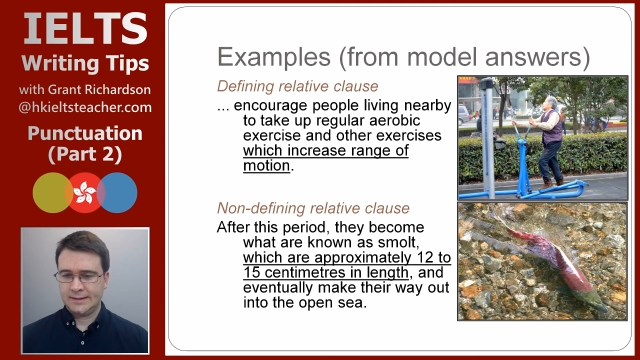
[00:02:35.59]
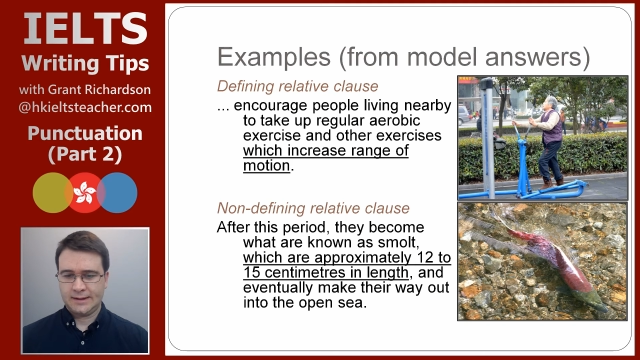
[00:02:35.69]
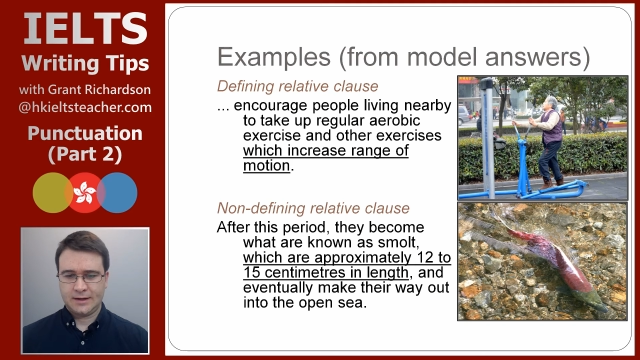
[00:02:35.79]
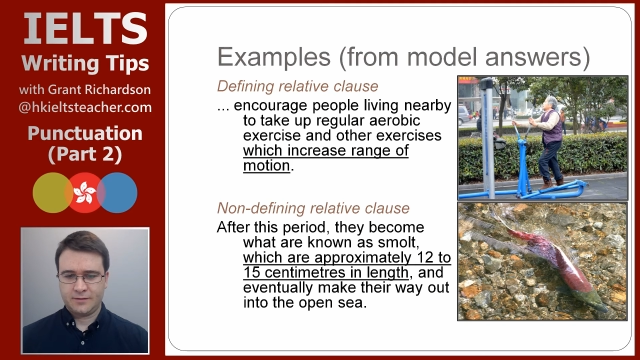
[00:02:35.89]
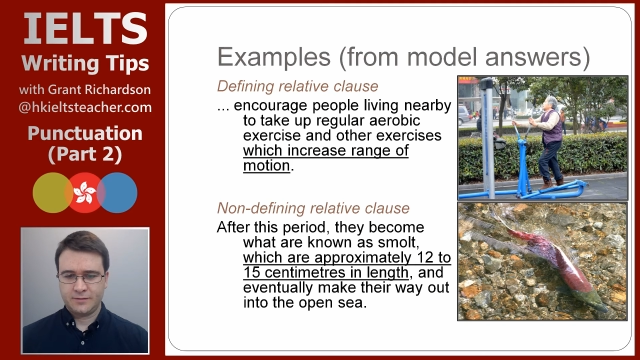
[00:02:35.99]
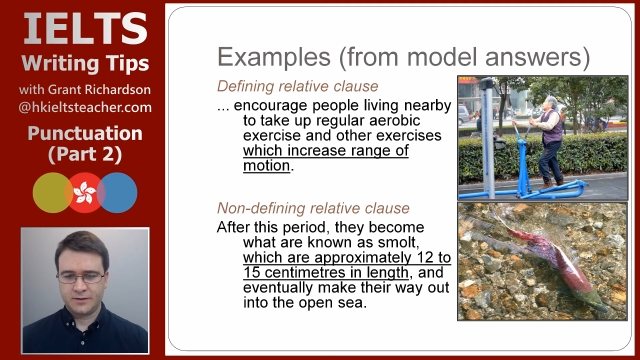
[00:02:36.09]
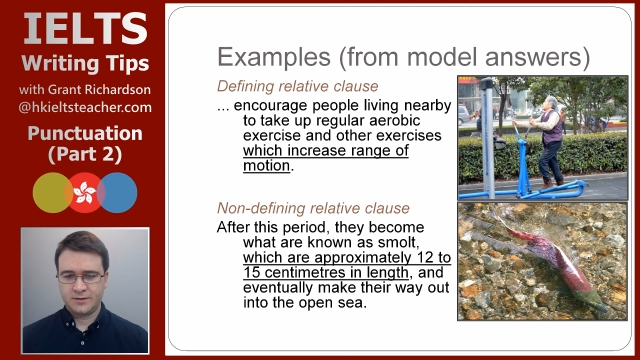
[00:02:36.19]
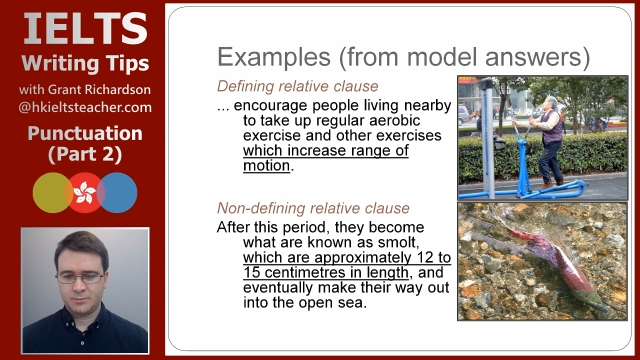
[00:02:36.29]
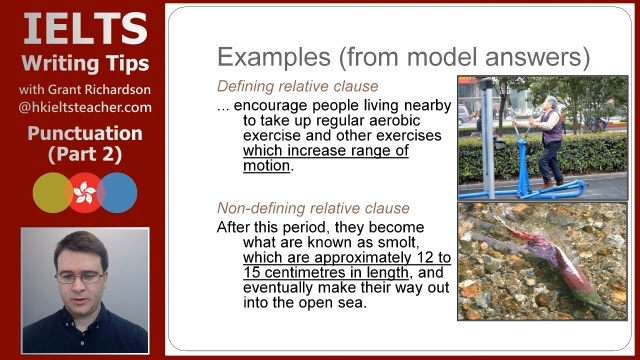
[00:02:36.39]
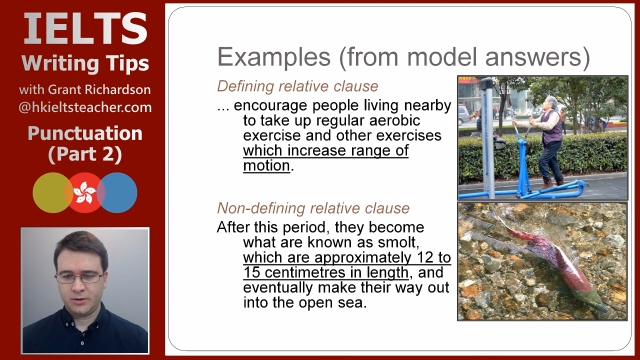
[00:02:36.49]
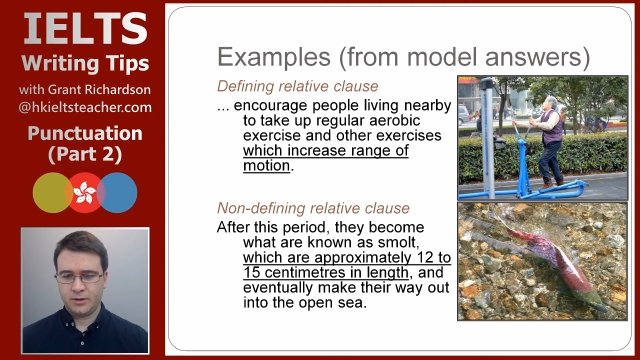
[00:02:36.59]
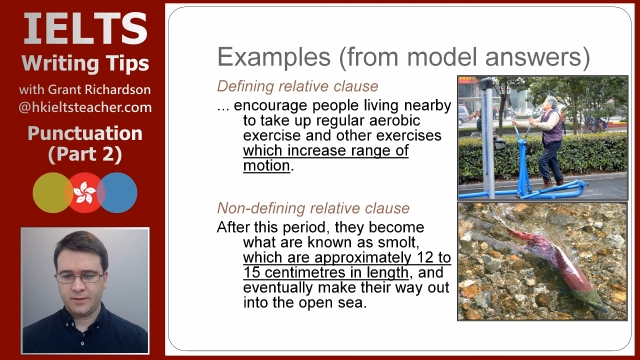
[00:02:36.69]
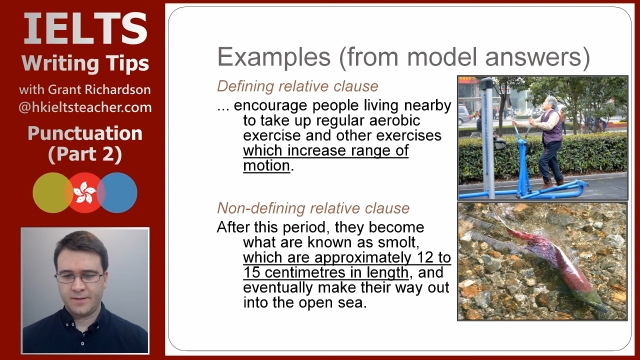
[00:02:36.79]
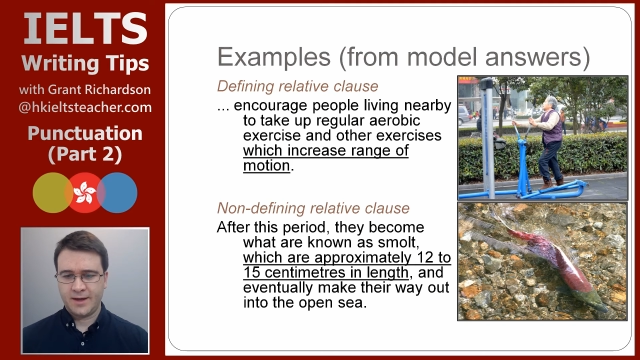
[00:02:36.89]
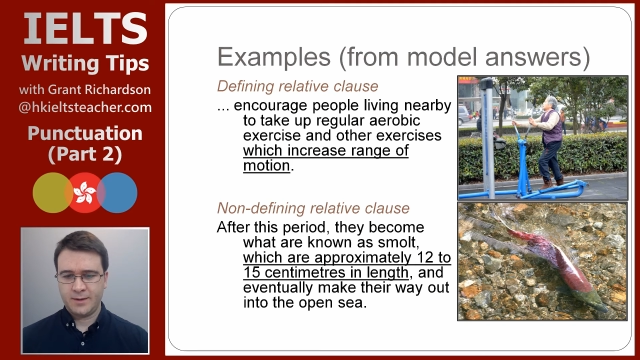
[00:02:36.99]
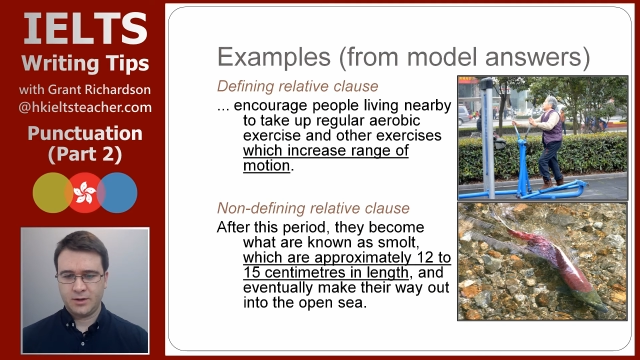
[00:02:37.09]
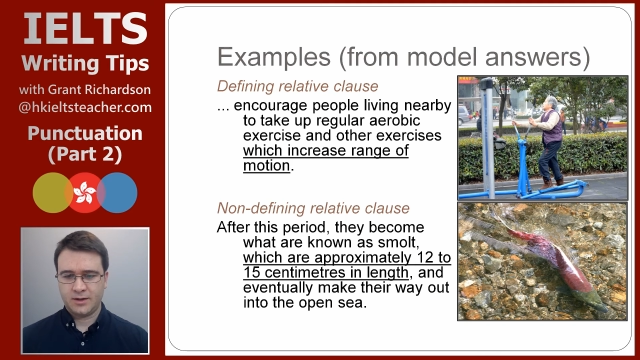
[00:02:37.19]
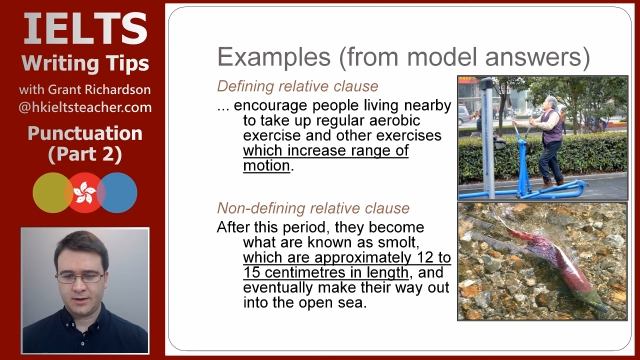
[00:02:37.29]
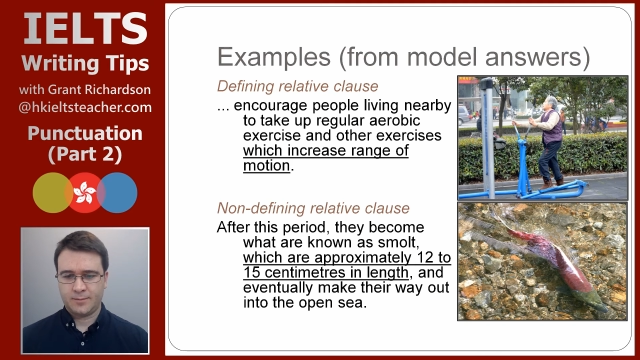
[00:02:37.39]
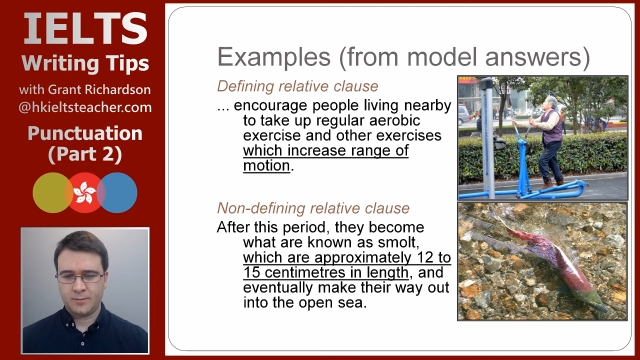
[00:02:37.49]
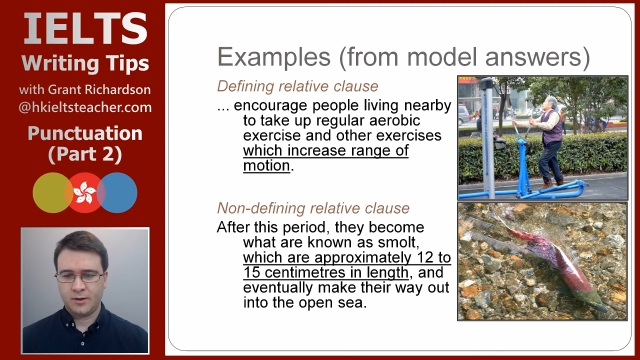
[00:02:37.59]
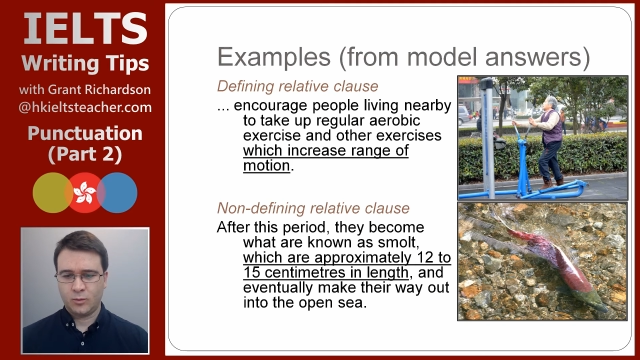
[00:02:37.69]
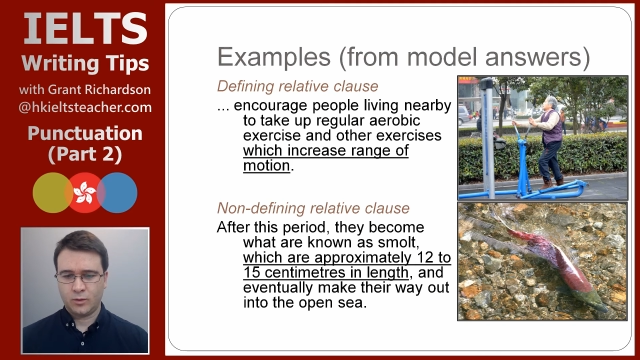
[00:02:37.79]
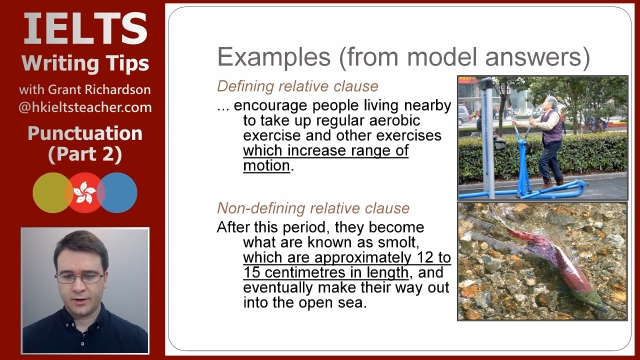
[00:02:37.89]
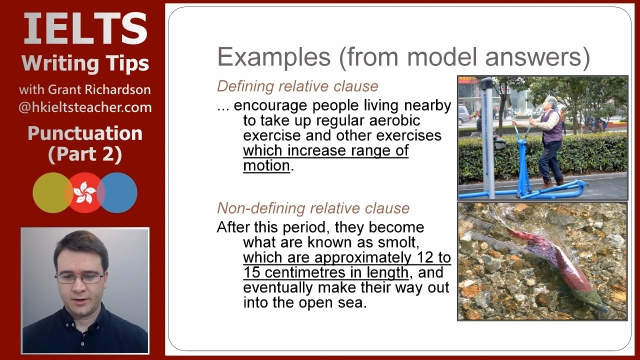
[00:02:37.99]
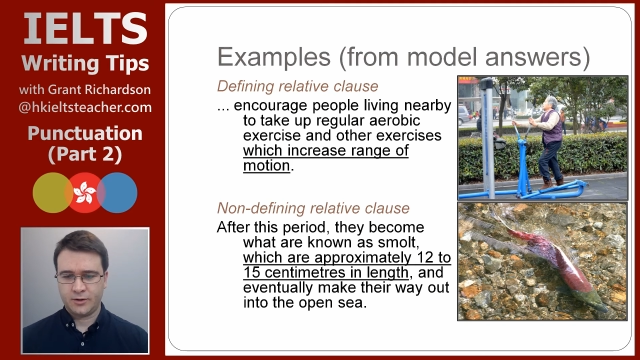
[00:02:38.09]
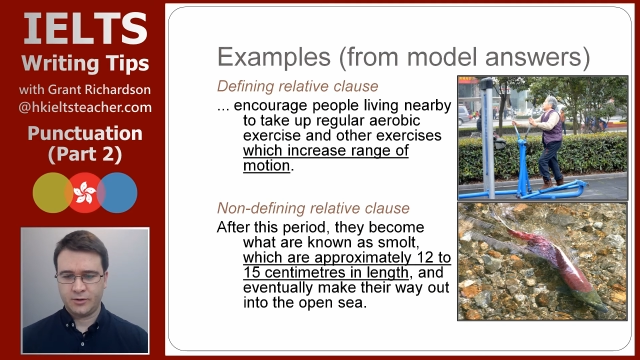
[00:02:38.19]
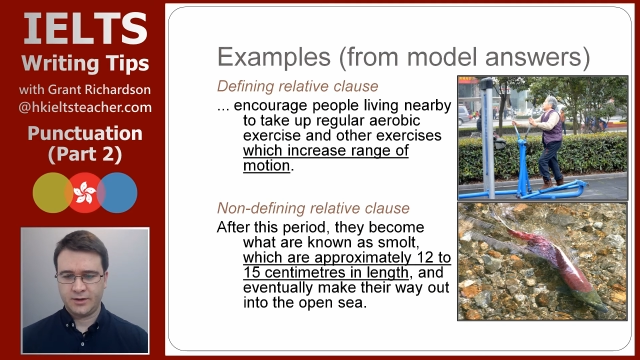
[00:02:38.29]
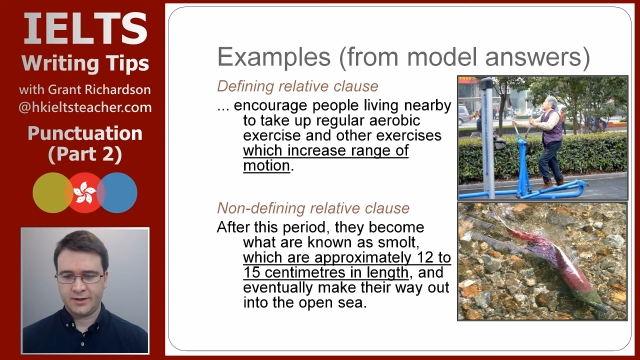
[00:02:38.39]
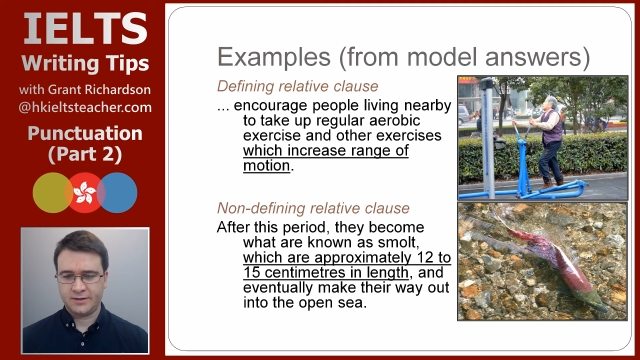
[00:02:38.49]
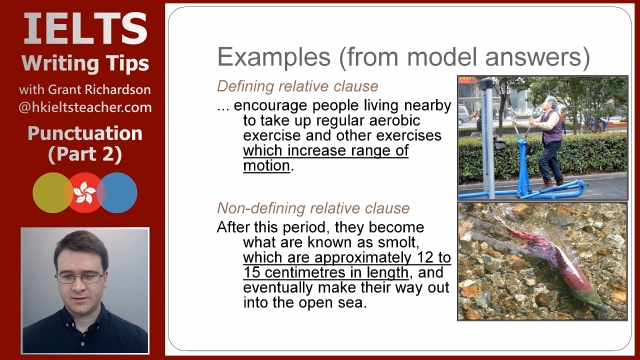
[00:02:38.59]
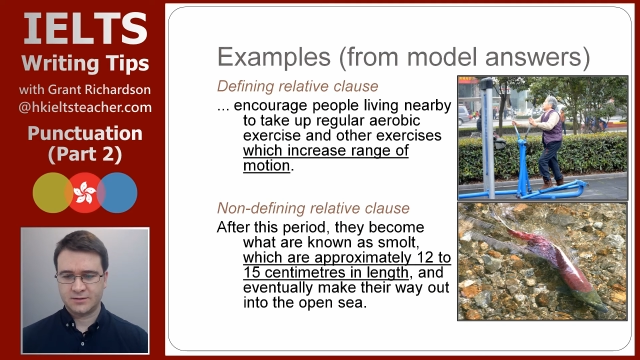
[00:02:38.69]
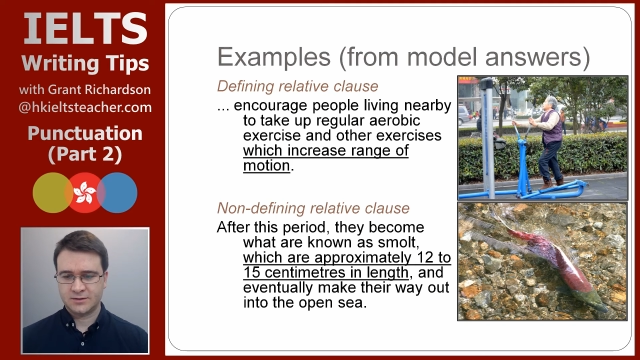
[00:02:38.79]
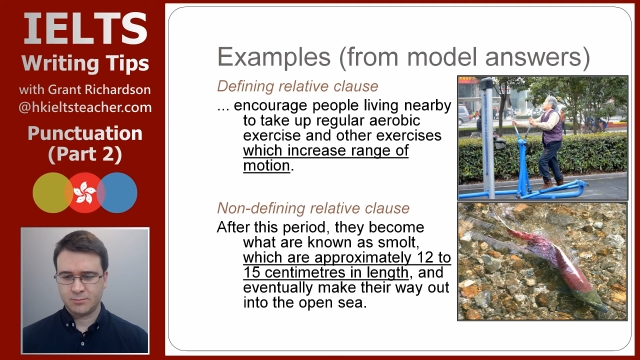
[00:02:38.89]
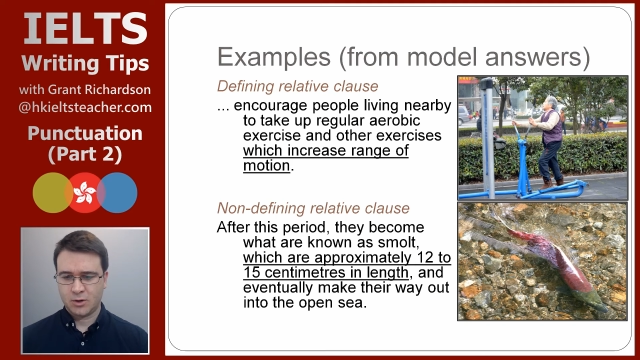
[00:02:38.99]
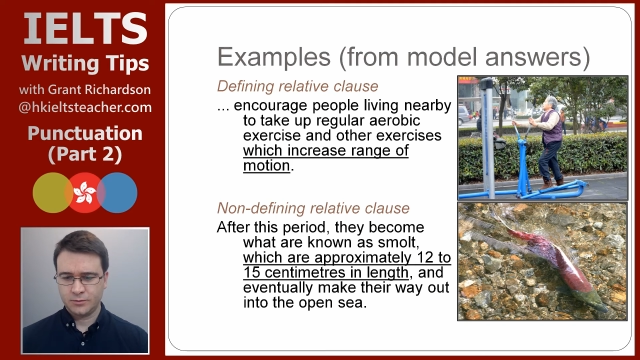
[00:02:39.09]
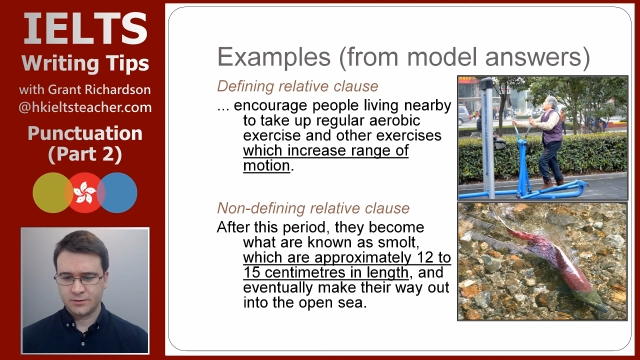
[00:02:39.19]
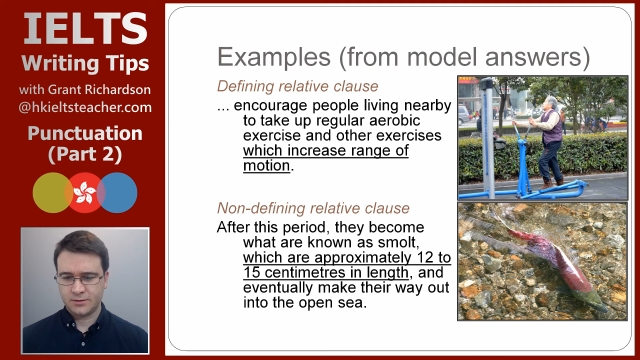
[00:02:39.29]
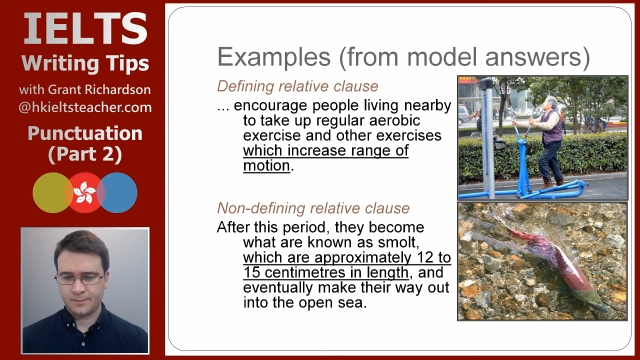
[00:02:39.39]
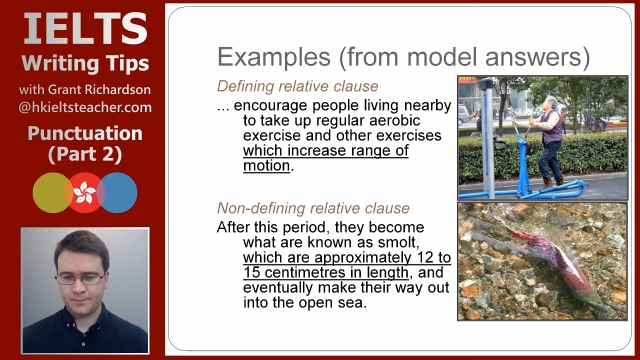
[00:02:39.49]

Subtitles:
After this period, they become what are known as smolt,